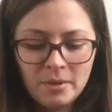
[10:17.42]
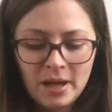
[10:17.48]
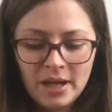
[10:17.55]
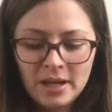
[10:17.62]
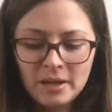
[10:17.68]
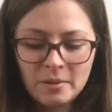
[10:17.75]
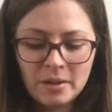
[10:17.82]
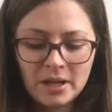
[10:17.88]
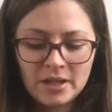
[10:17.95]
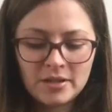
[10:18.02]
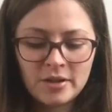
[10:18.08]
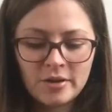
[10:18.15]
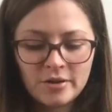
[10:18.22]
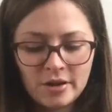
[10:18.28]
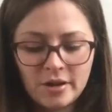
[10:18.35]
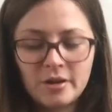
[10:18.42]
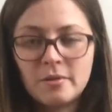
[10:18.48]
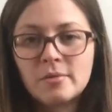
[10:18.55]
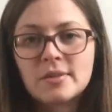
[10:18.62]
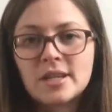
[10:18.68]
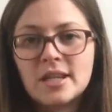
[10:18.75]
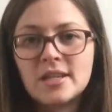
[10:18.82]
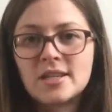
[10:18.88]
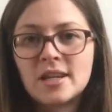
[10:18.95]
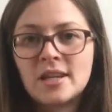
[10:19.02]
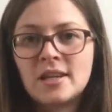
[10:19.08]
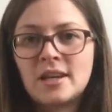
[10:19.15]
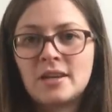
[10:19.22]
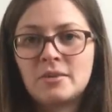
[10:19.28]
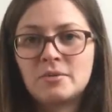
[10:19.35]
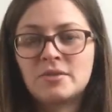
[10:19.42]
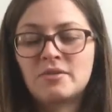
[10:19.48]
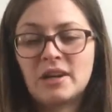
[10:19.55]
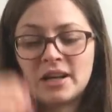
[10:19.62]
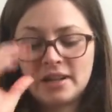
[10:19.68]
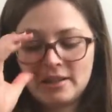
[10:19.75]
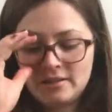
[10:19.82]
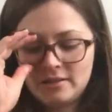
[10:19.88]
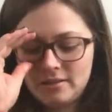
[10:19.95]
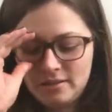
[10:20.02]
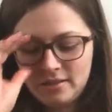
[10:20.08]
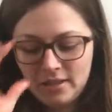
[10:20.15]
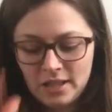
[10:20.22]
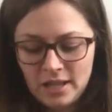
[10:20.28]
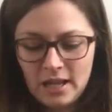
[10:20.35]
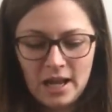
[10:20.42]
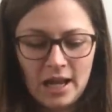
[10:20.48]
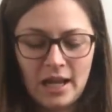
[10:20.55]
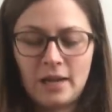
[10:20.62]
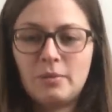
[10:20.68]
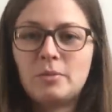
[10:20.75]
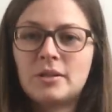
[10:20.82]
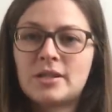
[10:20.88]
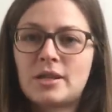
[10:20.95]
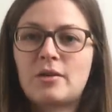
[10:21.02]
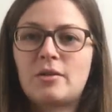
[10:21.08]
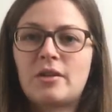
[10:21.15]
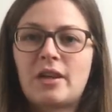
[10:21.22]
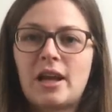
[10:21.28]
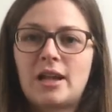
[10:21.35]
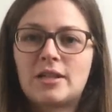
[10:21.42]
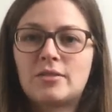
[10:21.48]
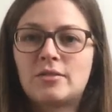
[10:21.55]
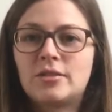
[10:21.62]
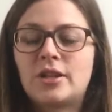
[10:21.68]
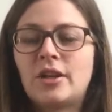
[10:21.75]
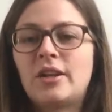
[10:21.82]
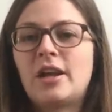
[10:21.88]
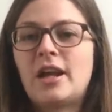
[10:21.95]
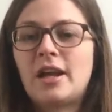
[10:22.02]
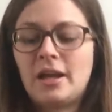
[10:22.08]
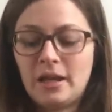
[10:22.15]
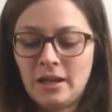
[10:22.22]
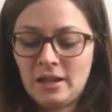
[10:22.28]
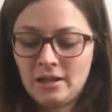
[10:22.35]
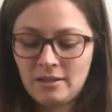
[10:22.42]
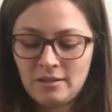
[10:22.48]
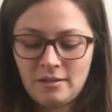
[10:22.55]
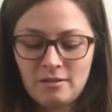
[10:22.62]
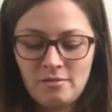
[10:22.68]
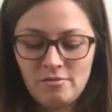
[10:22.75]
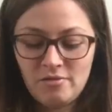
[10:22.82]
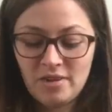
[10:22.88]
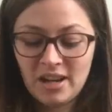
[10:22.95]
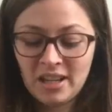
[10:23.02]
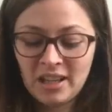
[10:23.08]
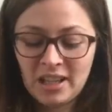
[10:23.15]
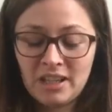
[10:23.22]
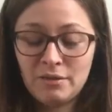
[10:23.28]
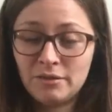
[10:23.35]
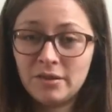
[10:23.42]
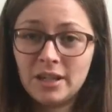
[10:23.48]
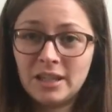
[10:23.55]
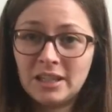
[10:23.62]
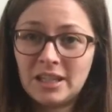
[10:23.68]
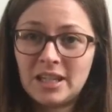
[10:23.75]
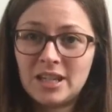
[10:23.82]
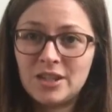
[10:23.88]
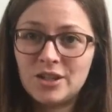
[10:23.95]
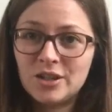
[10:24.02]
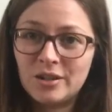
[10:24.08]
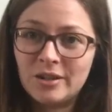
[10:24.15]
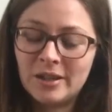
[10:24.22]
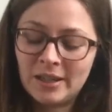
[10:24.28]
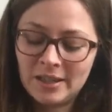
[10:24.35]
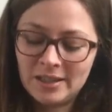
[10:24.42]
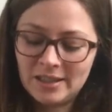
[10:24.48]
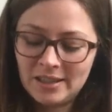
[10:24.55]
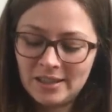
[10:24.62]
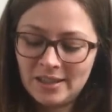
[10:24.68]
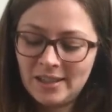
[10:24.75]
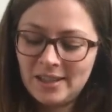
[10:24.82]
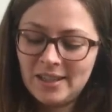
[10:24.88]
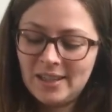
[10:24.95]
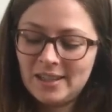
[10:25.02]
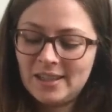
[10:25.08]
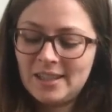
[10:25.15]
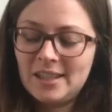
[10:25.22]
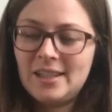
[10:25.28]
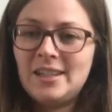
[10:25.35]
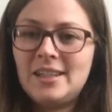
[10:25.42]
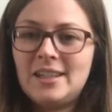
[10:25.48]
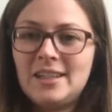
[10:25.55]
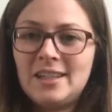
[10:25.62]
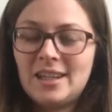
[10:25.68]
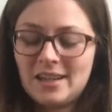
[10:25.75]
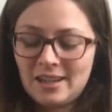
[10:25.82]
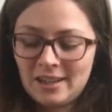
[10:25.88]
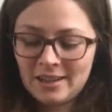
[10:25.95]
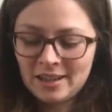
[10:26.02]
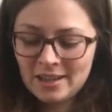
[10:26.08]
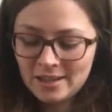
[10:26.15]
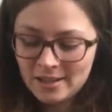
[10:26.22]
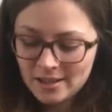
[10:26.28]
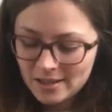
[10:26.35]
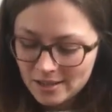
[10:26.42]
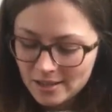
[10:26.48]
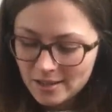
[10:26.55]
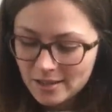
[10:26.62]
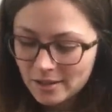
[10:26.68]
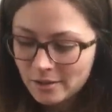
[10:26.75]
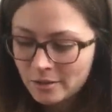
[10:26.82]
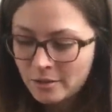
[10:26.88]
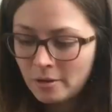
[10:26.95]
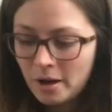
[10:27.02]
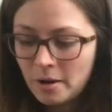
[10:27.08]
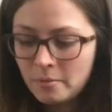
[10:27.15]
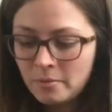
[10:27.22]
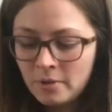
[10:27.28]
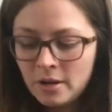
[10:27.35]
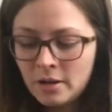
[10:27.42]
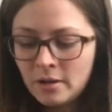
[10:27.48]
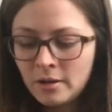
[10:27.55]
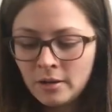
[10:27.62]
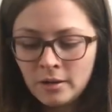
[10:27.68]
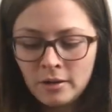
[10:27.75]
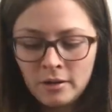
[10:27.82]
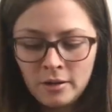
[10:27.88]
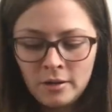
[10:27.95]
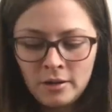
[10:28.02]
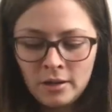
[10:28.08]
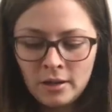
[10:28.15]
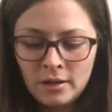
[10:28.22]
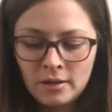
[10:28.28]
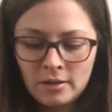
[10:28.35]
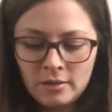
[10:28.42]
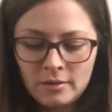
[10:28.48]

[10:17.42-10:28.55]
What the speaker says: But anyway, turned out it was easy and it was fine. And once I got the cast on done, I really, really enjoyed knitting this. So I